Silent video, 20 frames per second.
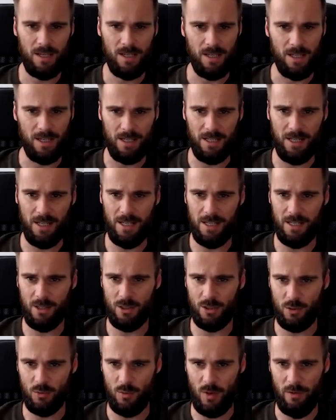it
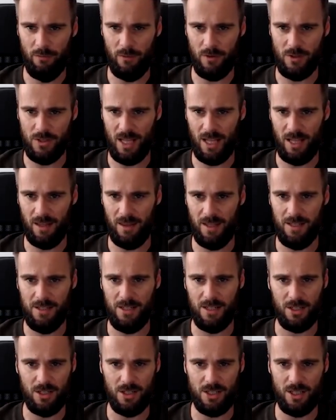here reference that
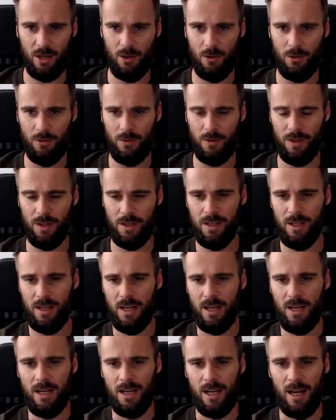ninjas are stealthy,
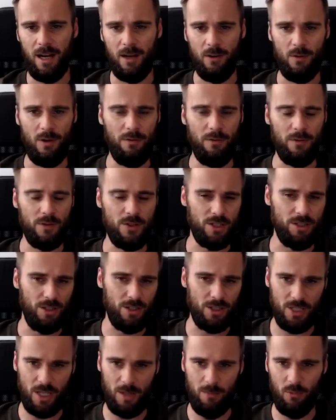referencing the
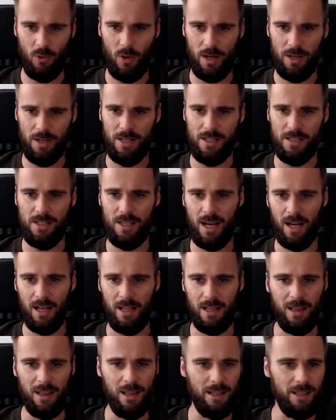samurai ninja
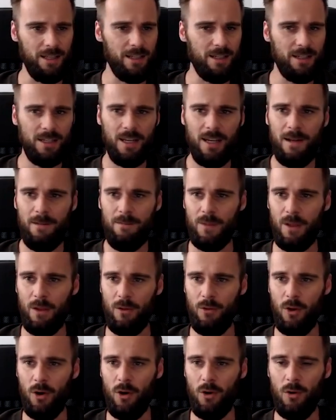link. Now,
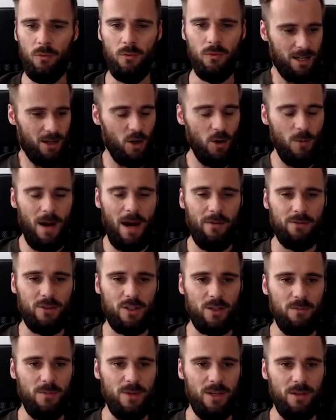don't come
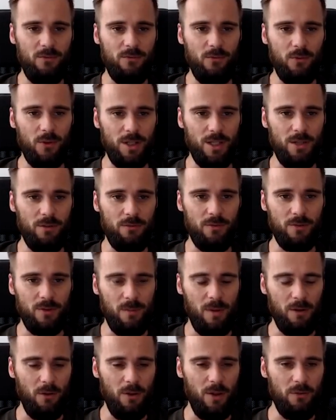after me for
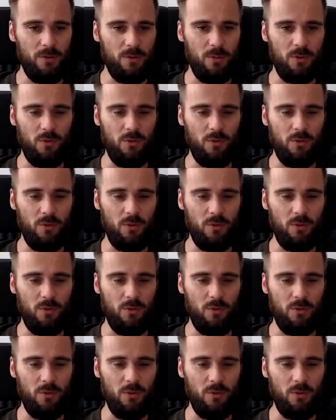about the difference